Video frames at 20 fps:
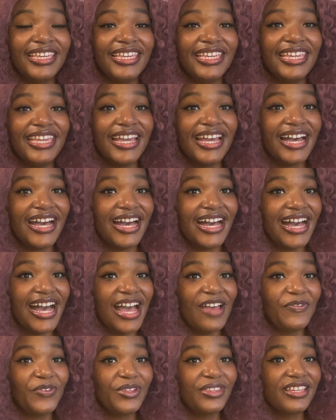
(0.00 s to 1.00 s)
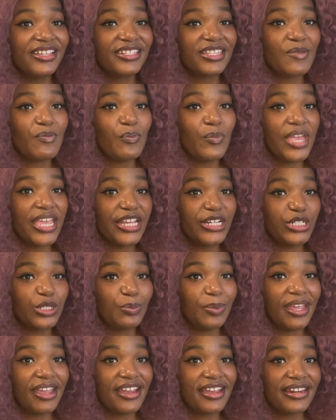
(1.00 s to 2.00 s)
yeah, I feel there's a major
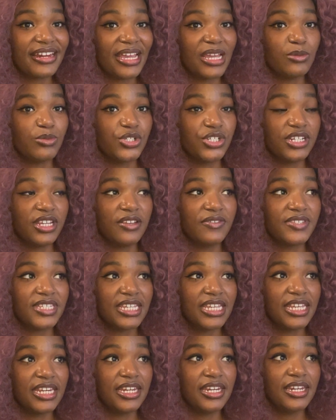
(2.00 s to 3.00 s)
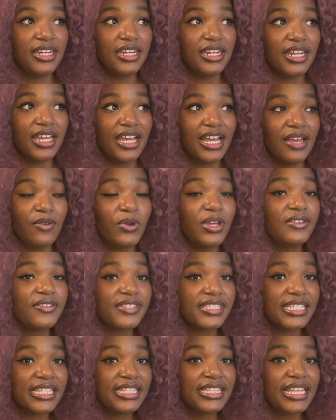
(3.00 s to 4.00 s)
paradigm shift, and we've
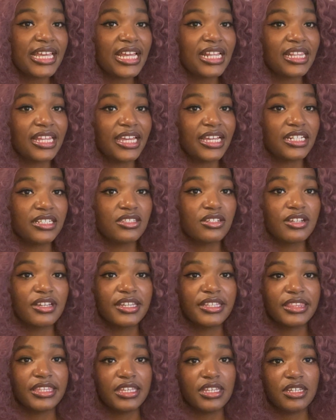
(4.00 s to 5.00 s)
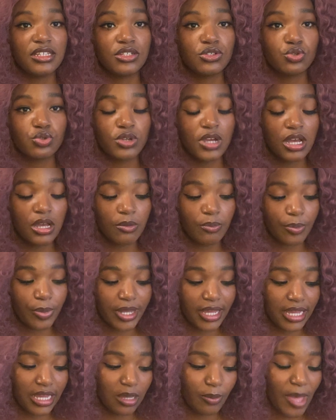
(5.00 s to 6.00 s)
seen that like during the Trump
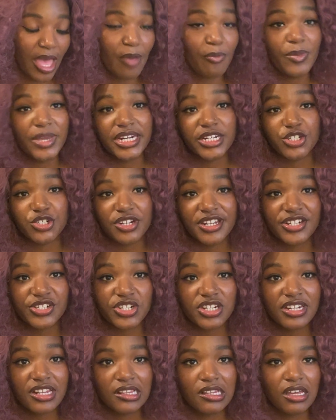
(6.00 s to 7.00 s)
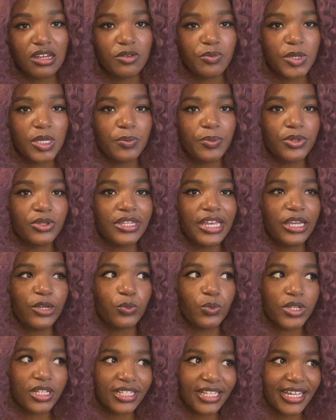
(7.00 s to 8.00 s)
administration, a lot of people like
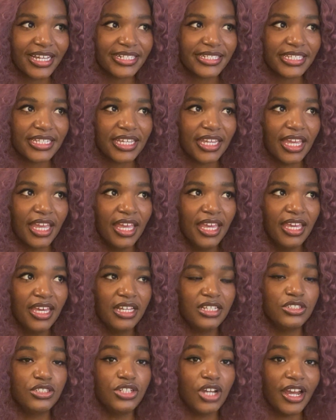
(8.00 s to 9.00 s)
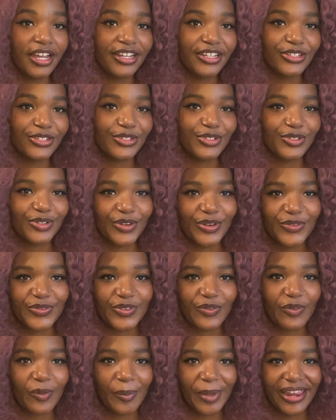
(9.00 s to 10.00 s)
realizing darker truths
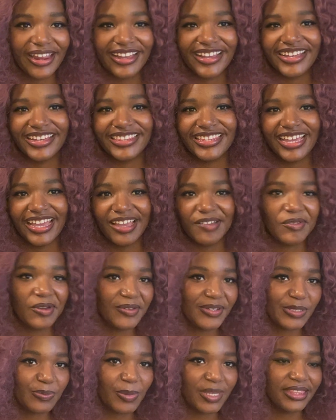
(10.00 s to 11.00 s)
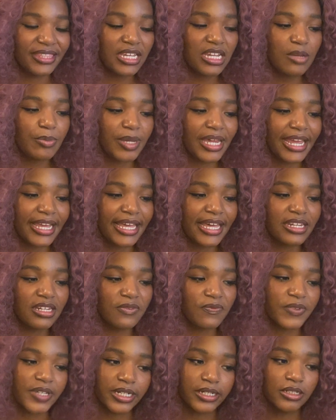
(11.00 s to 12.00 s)
of America that have always been there. But I kind
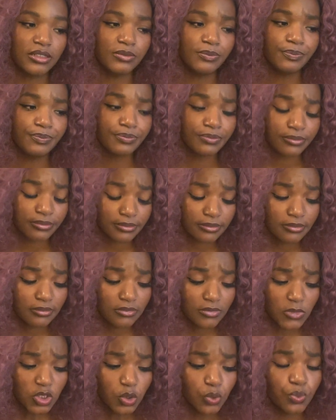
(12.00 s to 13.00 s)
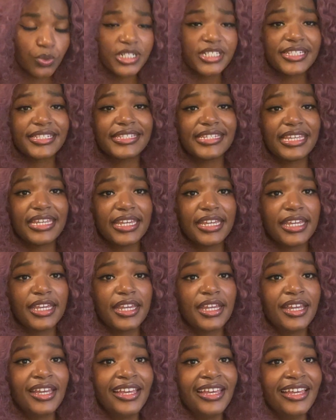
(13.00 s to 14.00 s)
of feel we're
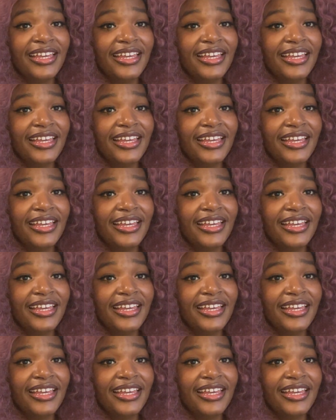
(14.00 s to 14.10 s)
seeing,